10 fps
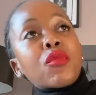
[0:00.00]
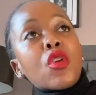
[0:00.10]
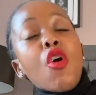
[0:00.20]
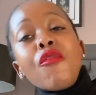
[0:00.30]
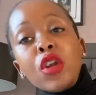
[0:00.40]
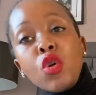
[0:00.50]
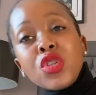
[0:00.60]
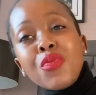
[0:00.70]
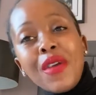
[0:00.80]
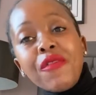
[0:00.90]

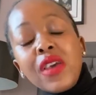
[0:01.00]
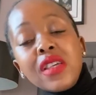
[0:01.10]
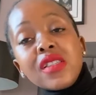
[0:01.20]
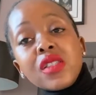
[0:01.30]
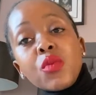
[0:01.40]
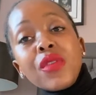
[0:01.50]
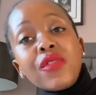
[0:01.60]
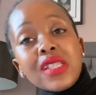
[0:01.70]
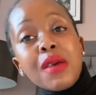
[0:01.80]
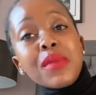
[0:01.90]
overload my face with
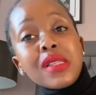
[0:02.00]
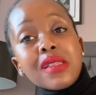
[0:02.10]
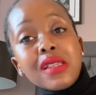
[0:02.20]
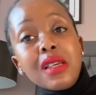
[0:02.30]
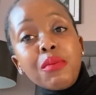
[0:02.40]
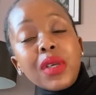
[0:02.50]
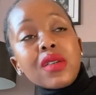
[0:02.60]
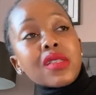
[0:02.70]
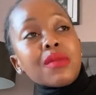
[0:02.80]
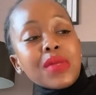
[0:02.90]
vitamin C
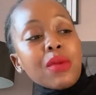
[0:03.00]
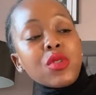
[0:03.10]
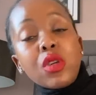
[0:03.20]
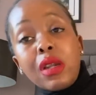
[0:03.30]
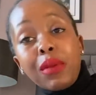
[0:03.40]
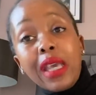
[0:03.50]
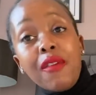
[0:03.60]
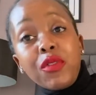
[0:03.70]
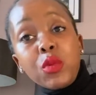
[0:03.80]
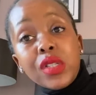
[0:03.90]
because sometimes you've got to be
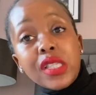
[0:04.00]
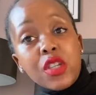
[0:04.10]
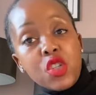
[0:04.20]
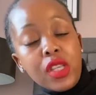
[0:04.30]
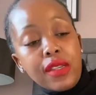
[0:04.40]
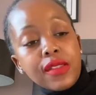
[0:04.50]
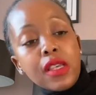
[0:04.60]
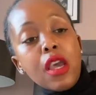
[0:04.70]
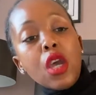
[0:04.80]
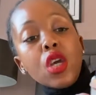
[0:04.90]
careful with such things.
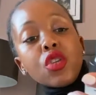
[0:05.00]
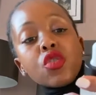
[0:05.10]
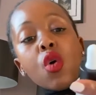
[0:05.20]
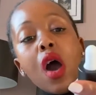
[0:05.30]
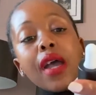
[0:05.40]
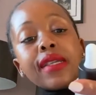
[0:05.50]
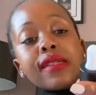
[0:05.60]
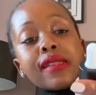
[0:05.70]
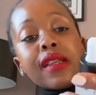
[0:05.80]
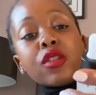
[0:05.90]
So I
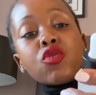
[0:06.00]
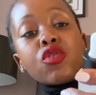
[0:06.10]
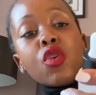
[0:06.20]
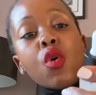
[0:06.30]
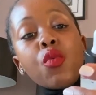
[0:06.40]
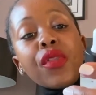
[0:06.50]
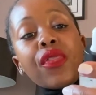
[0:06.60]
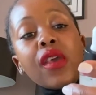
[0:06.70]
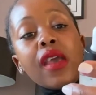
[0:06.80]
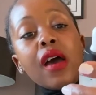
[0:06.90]
decided to go with
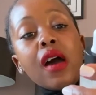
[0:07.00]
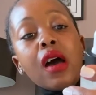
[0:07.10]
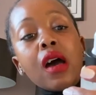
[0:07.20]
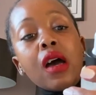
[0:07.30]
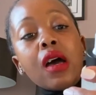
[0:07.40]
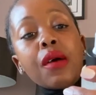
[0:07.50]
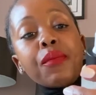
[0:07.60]
the uh,